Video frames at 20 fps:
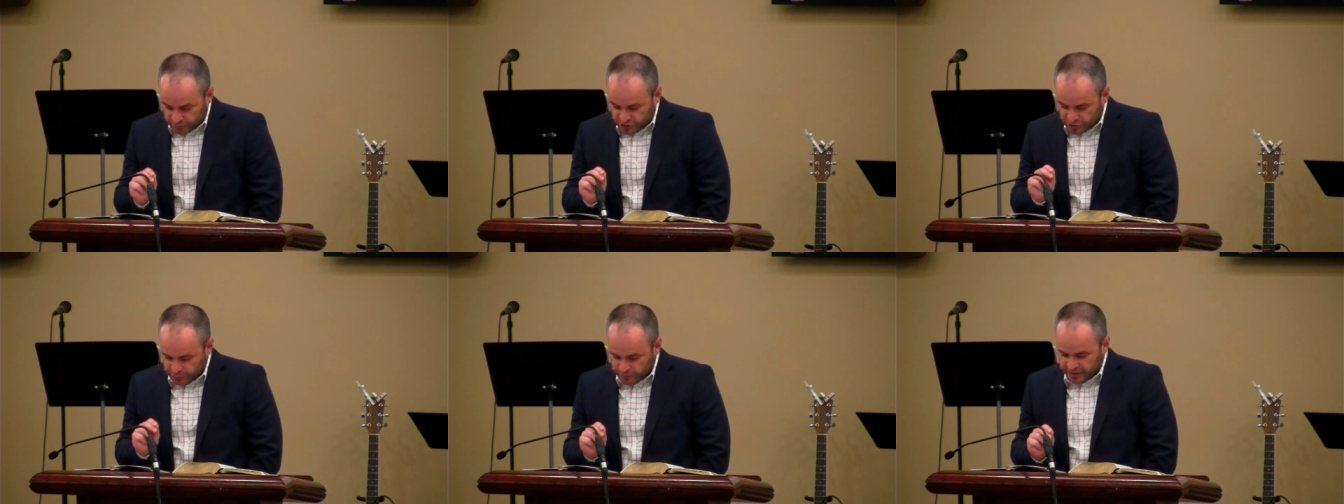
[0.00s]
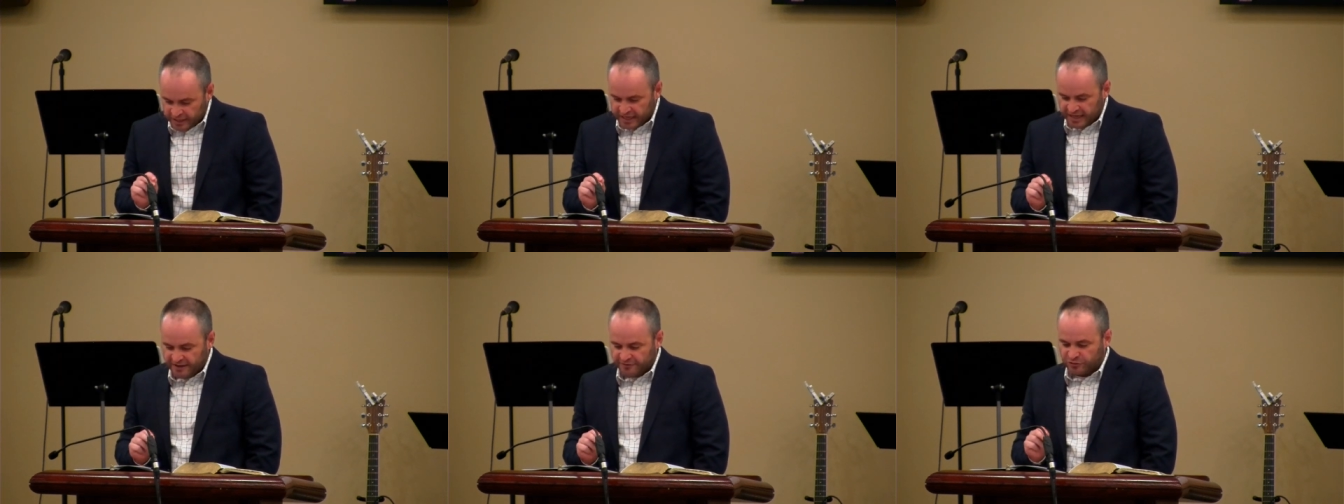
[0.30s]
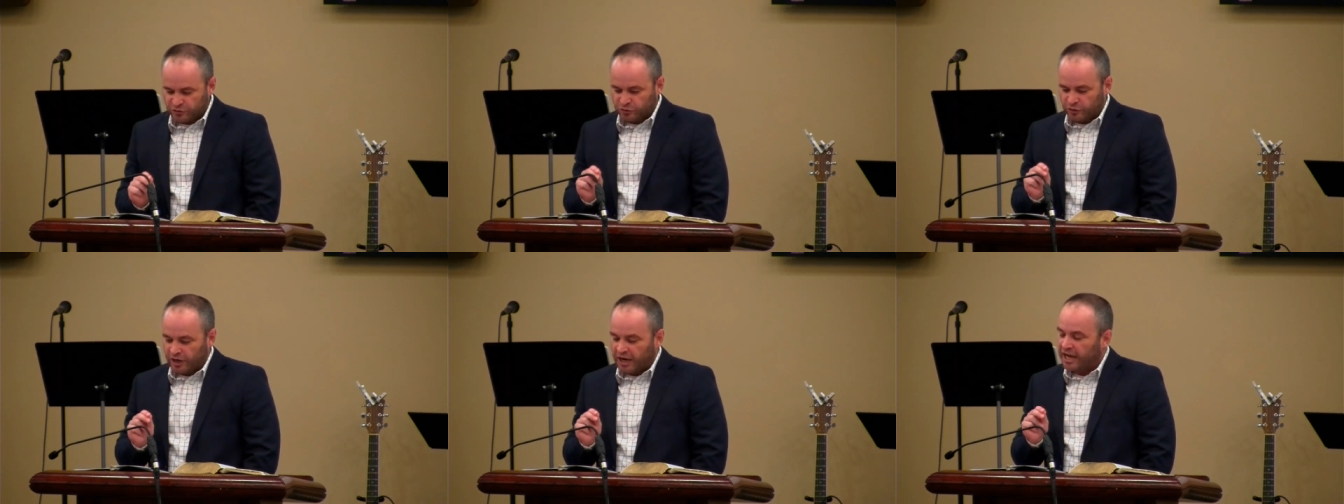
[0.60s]
two and a half
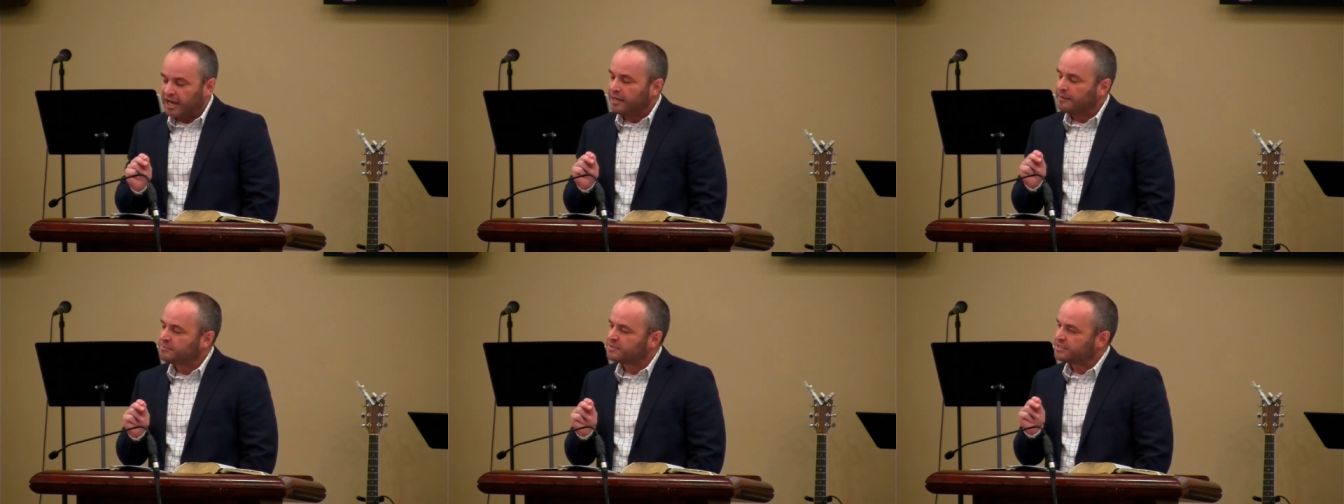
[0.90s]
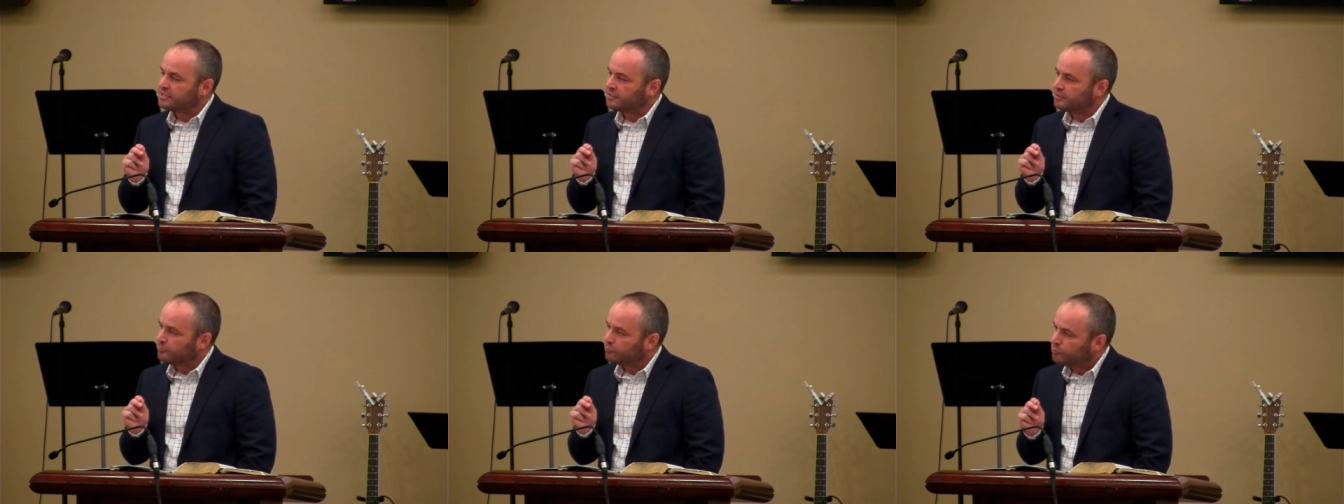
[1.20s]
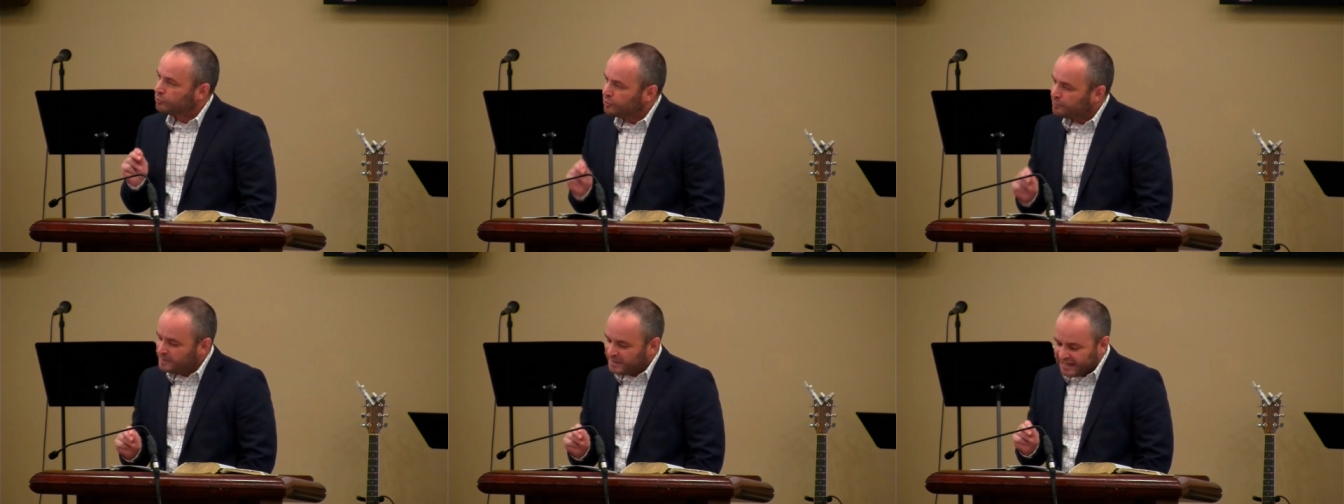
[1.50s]
tribes, the
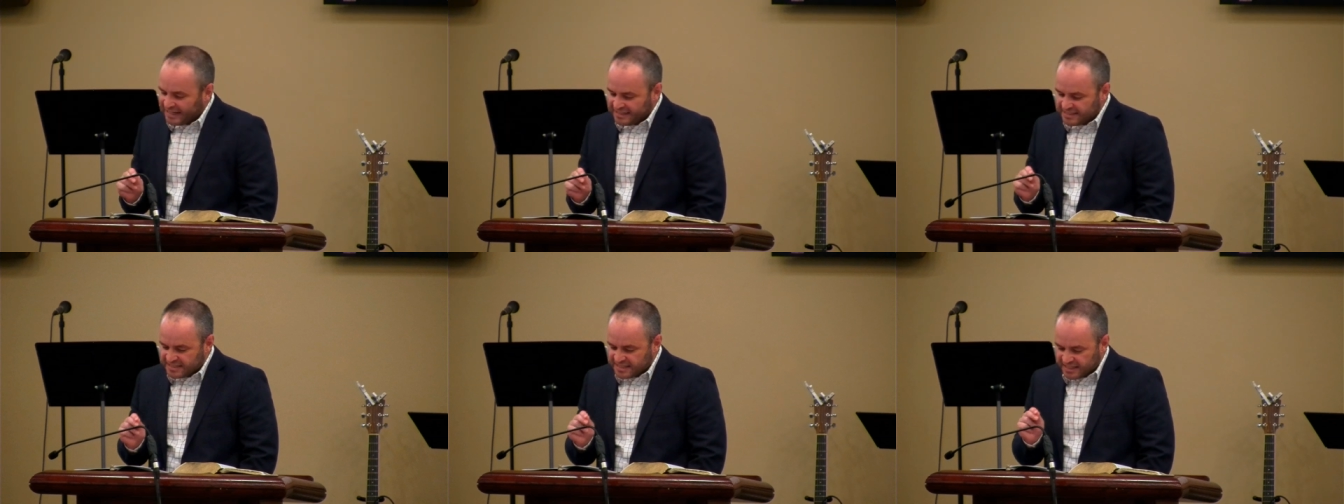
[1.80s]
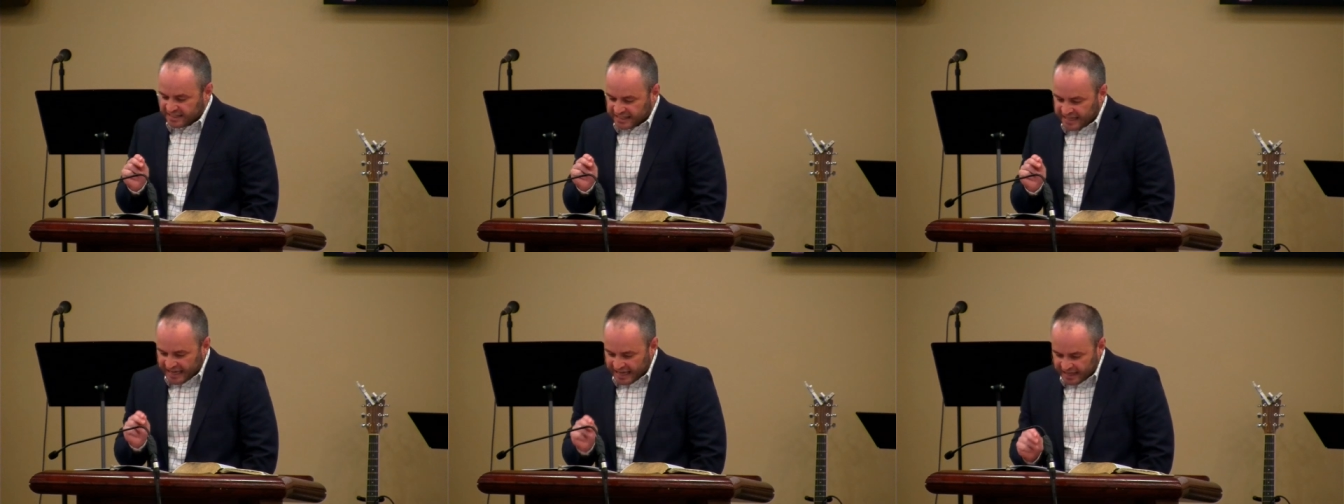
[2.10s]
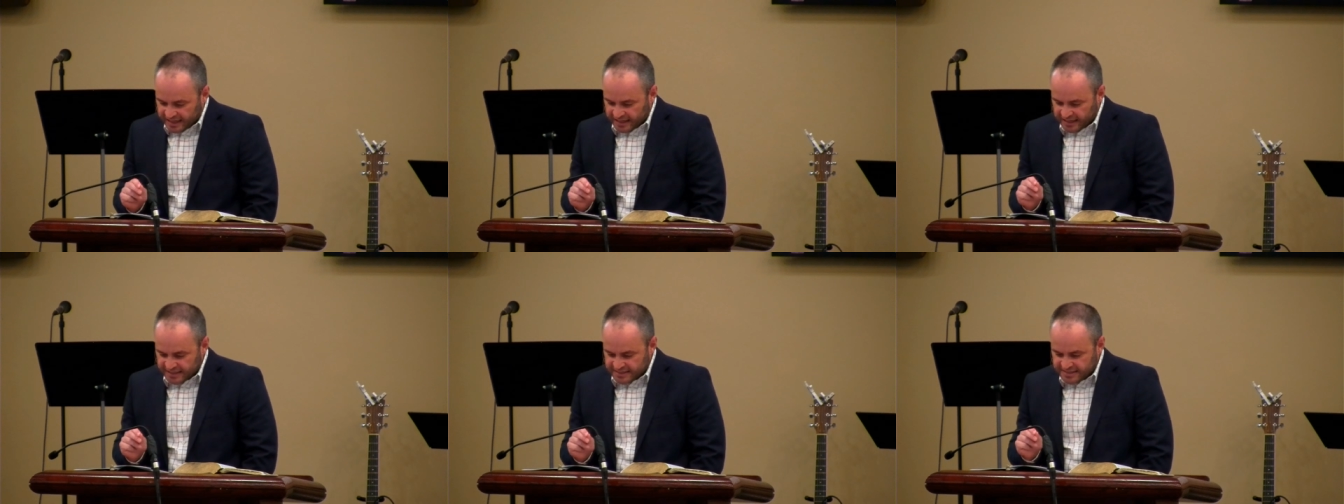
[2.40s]
Reubenites, the
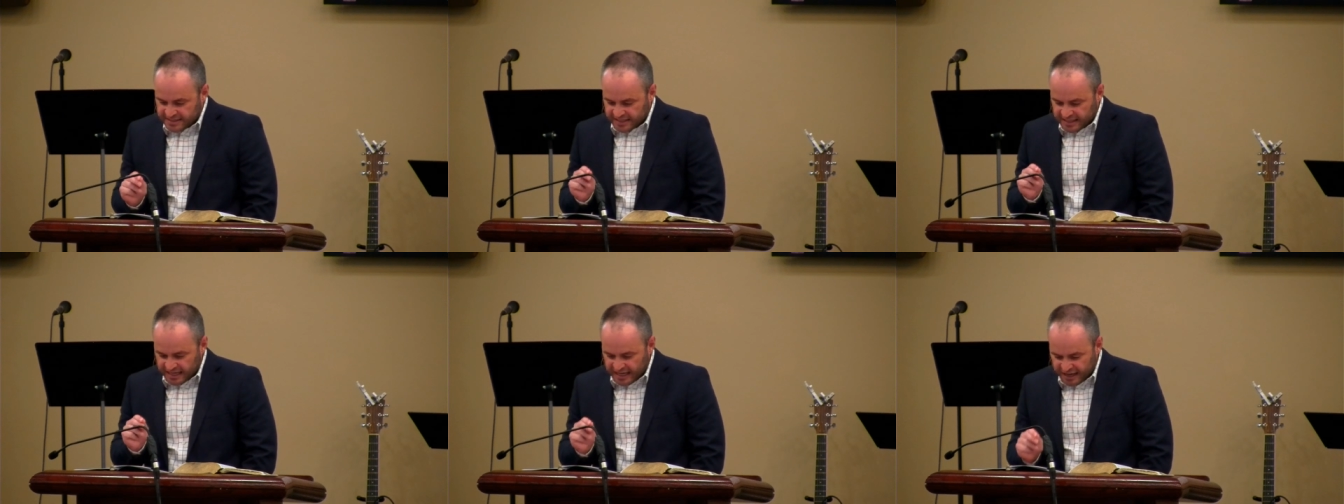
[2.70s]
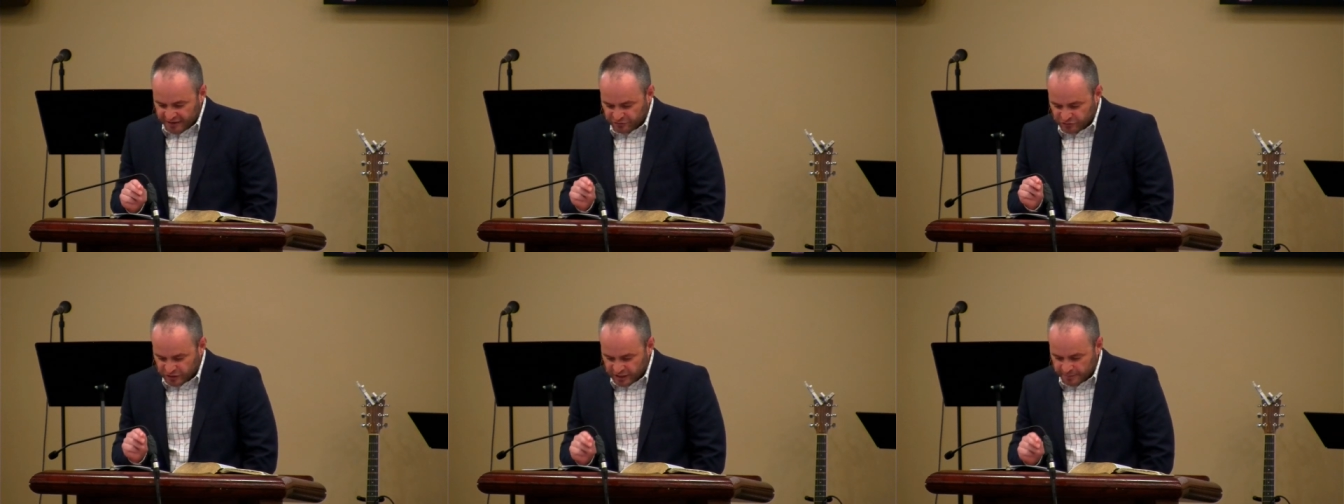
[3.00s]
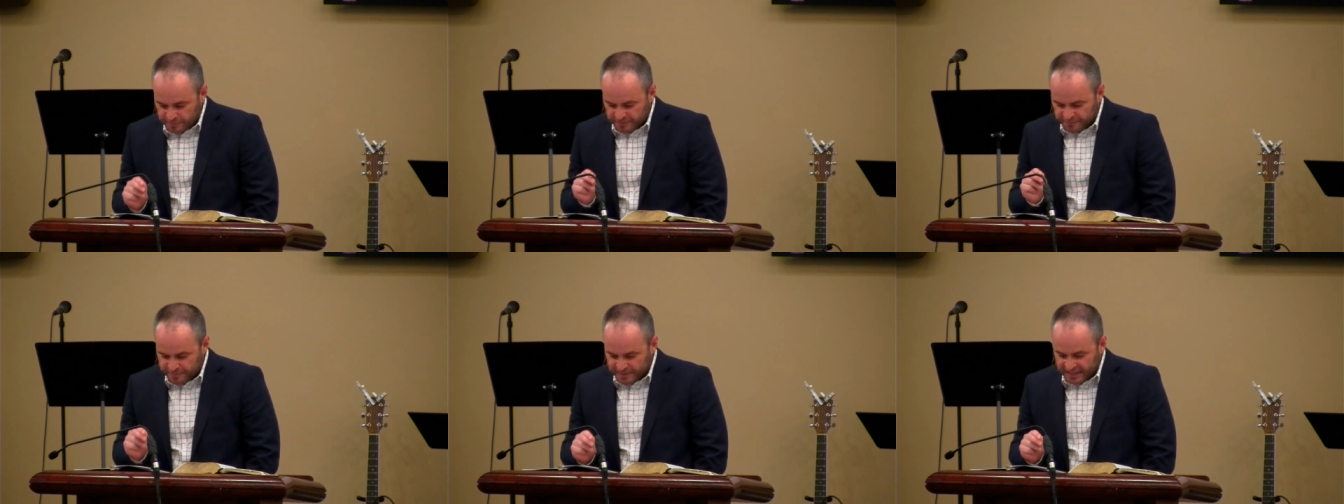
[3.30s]
Gadites, and the half
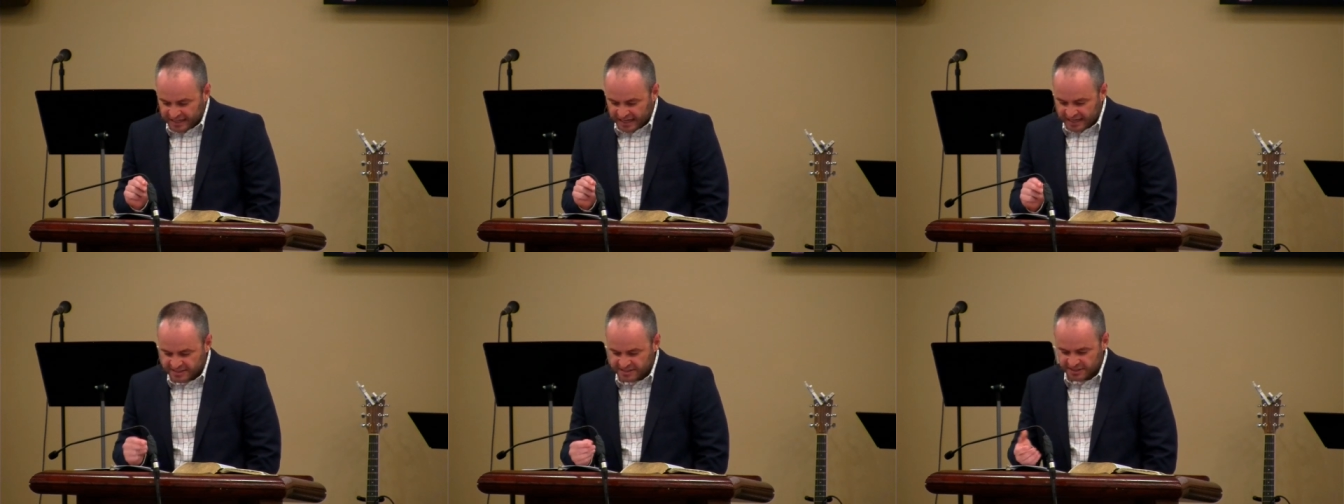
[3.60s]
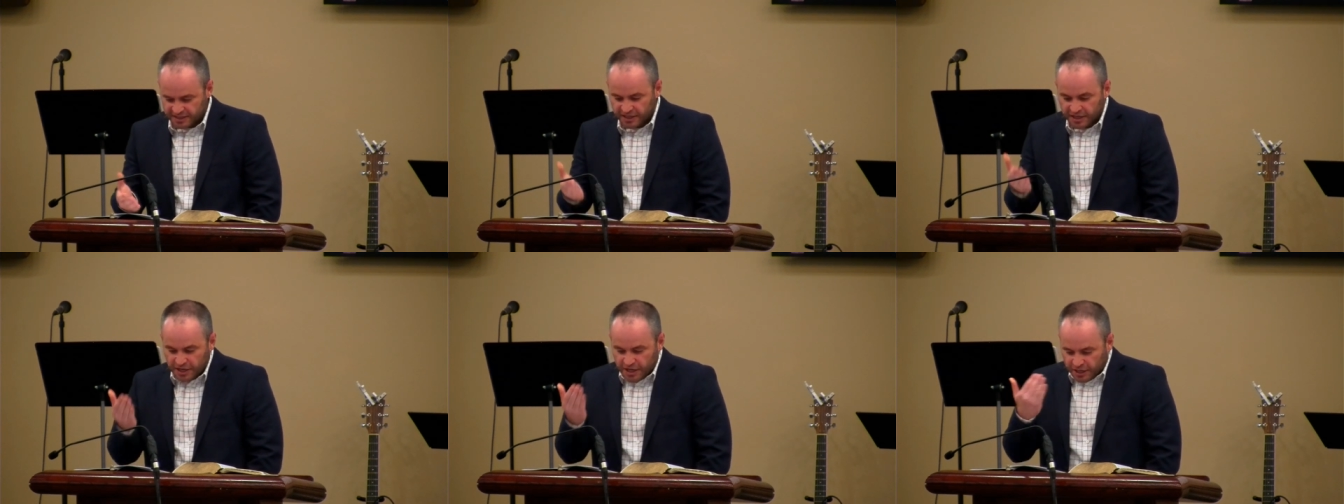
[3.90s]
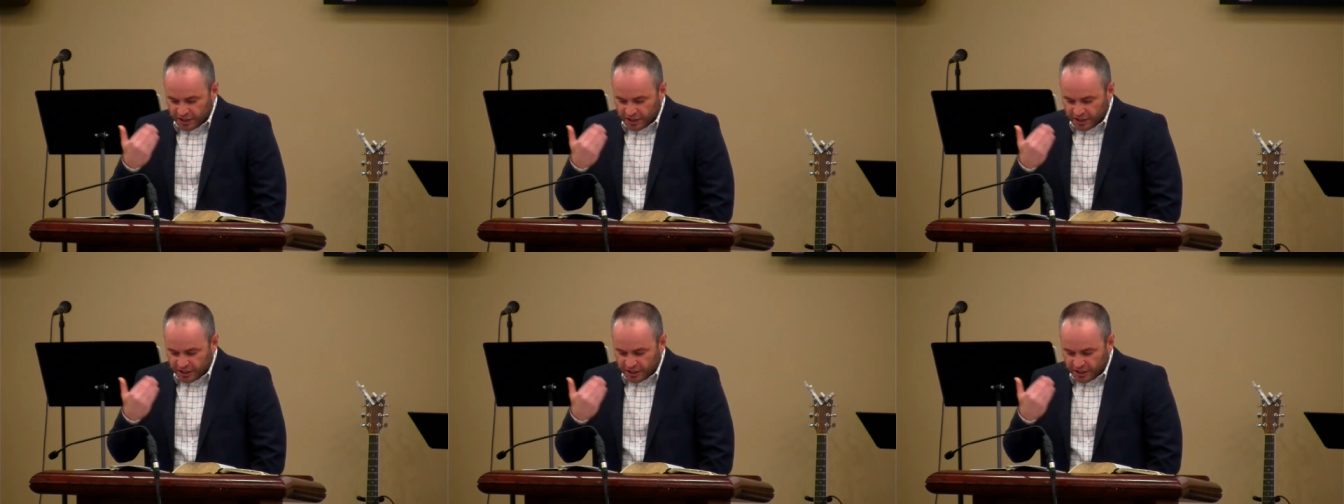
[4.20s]
tribe of Manasseh,